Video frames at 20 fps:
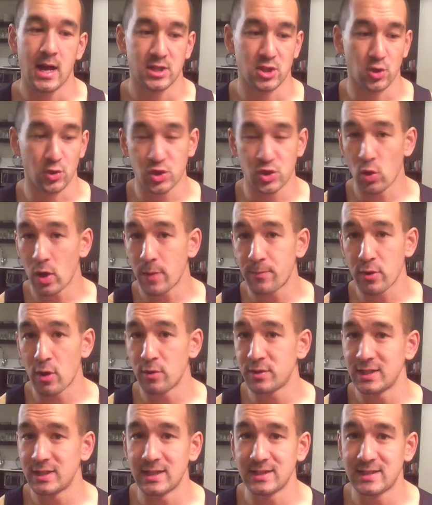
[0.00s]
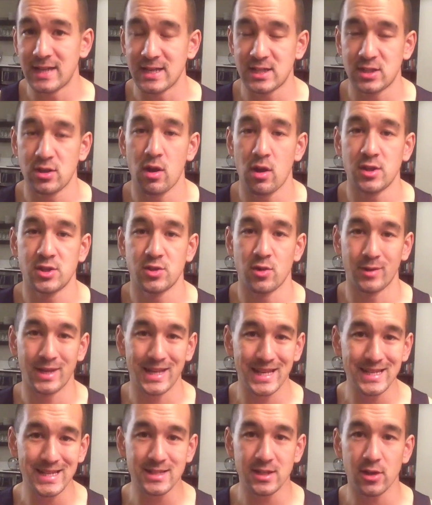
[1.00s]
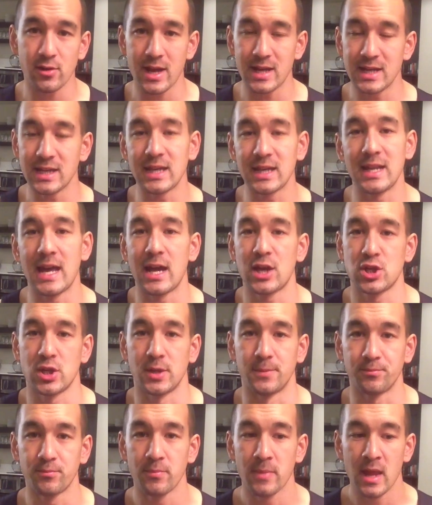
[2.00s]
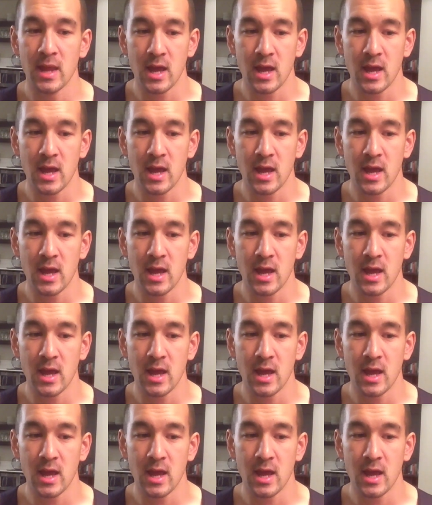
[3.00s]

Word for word: So soy protein and testosterone, is there any connection?